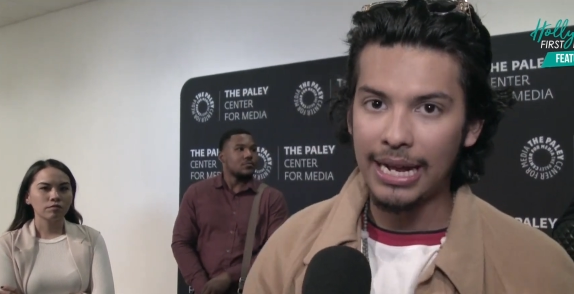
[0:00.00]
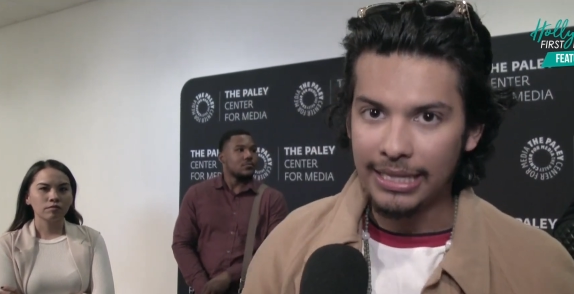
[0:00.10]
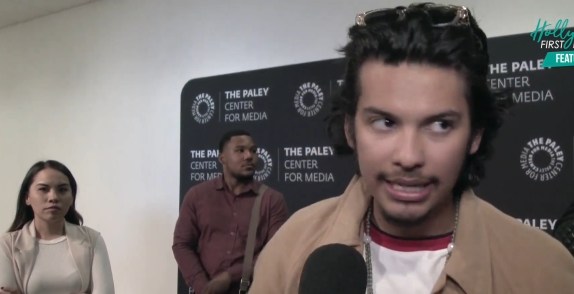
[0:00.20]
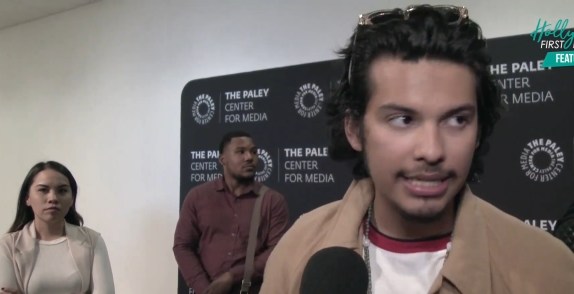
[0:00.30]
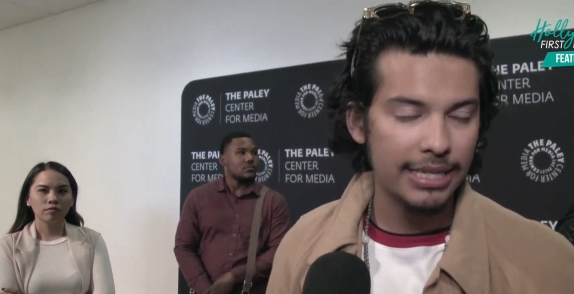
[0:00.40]
Speaker 1: they
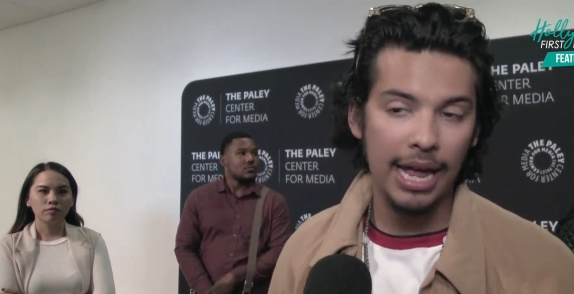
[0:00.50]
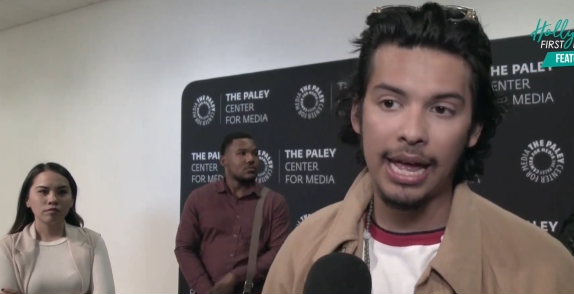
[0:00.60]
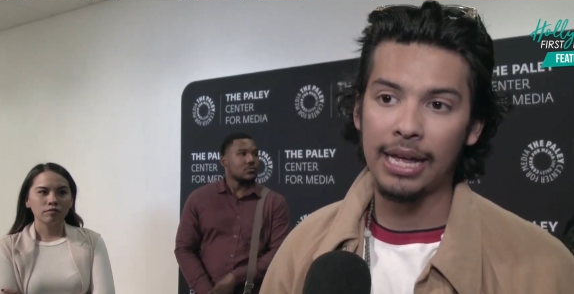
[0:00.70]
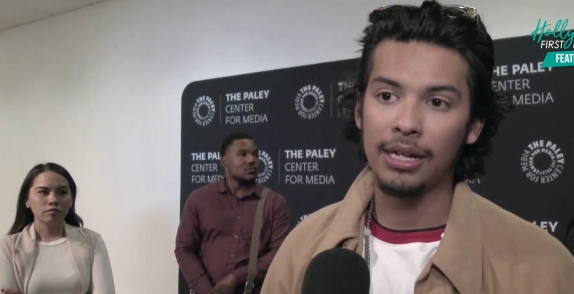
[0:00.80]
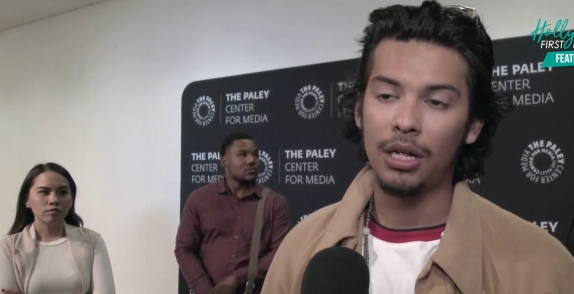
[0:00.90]
did
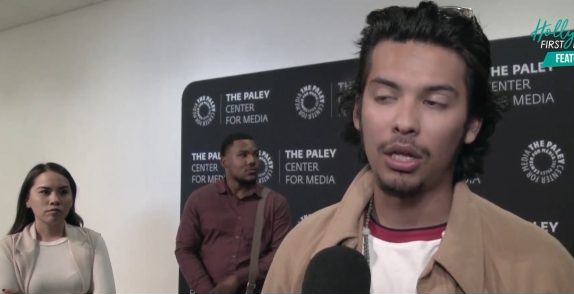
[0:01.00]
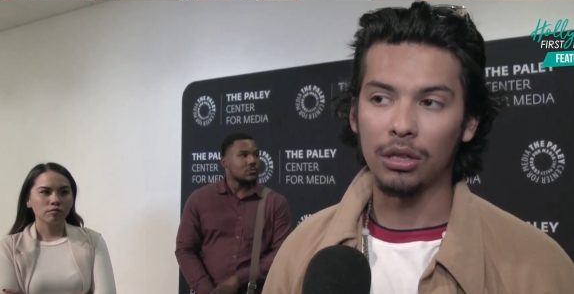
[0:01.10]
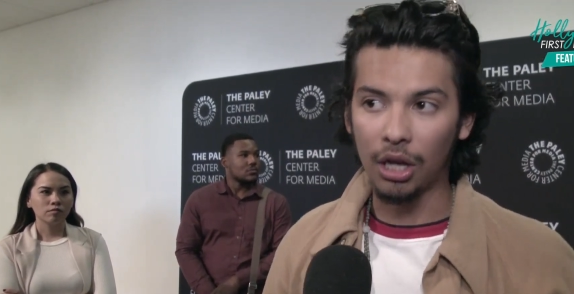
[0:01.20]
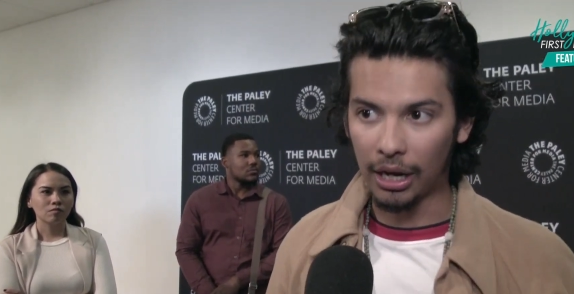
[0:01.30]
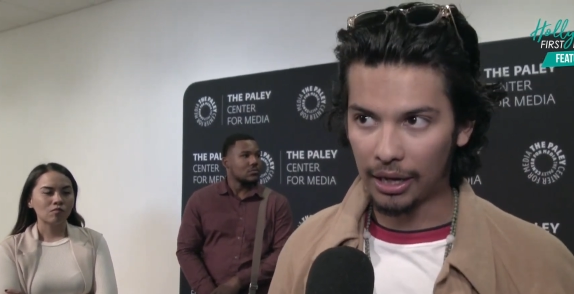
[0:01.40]
say,
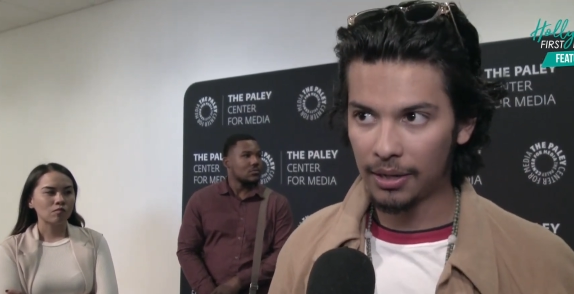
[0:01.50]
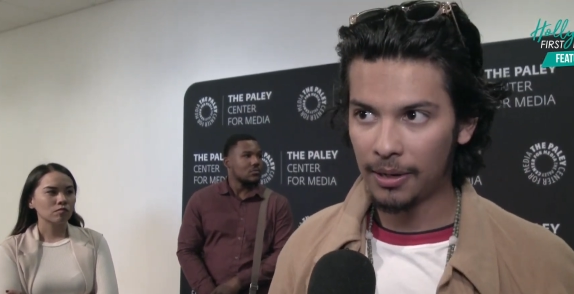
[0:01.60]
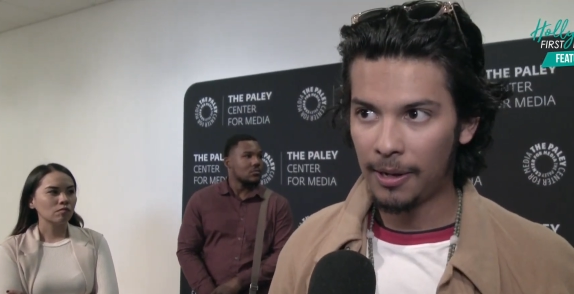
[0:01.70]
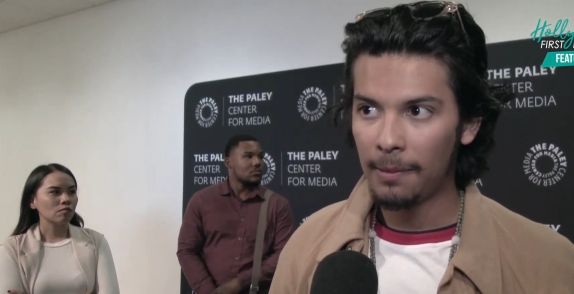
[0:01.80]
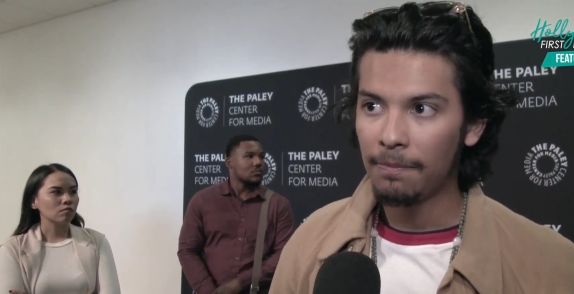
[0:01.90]
look,
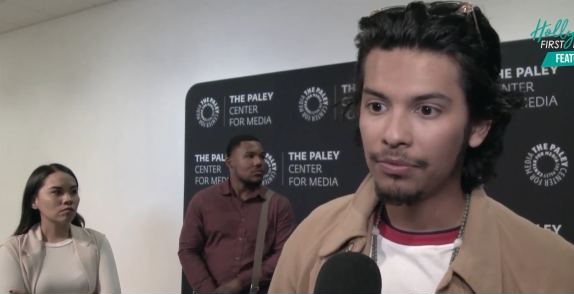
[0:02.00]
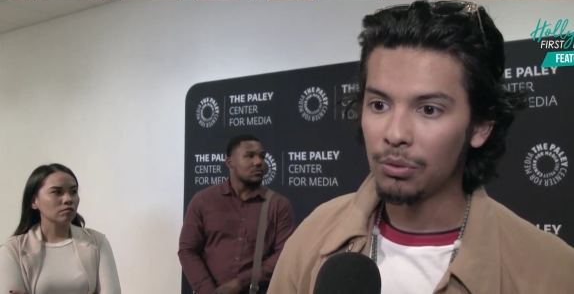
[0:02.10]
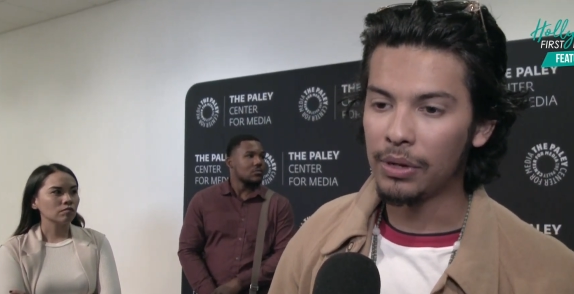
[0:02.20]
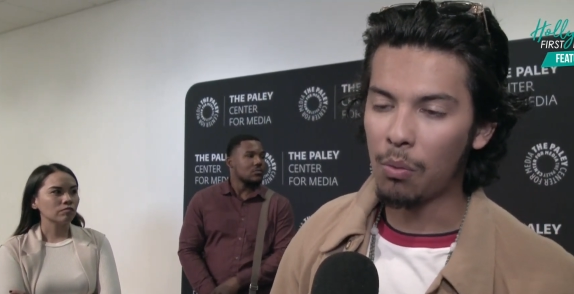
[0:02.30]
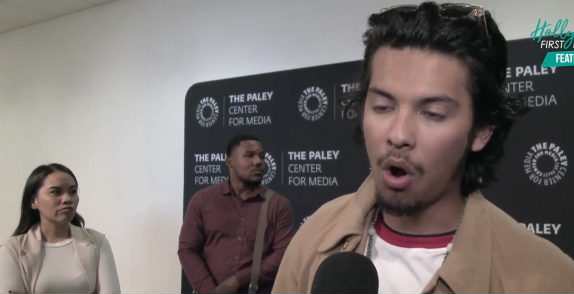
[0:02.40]

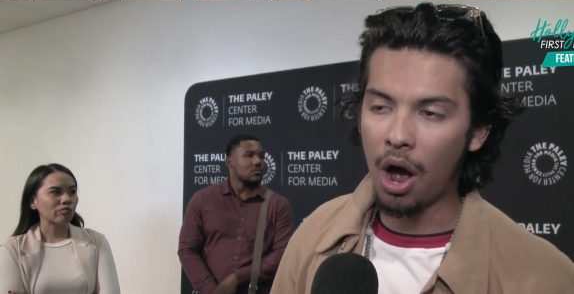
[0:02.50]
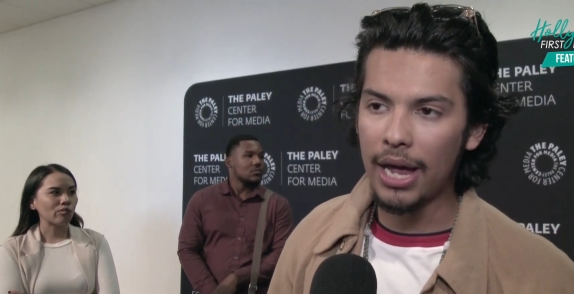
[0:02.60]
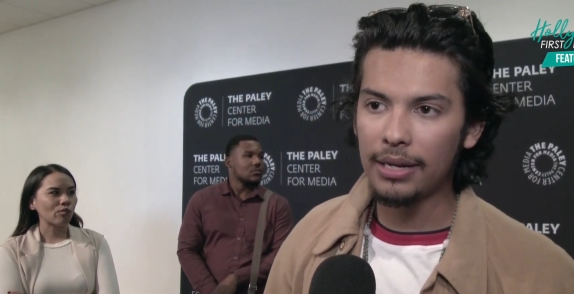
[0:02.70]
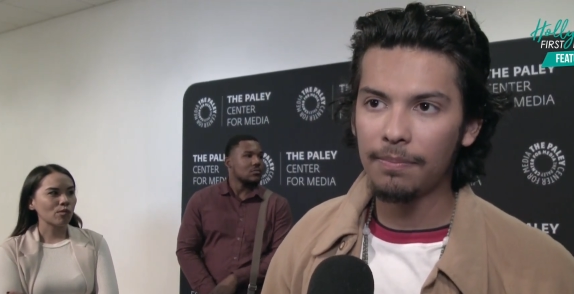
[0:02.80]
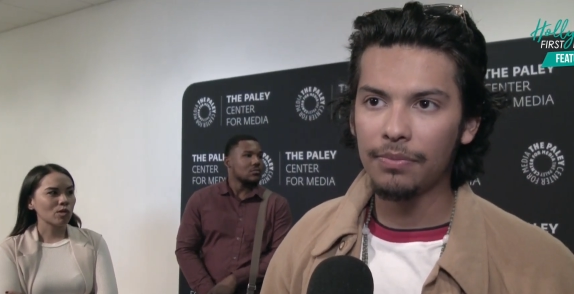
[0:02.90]
we want,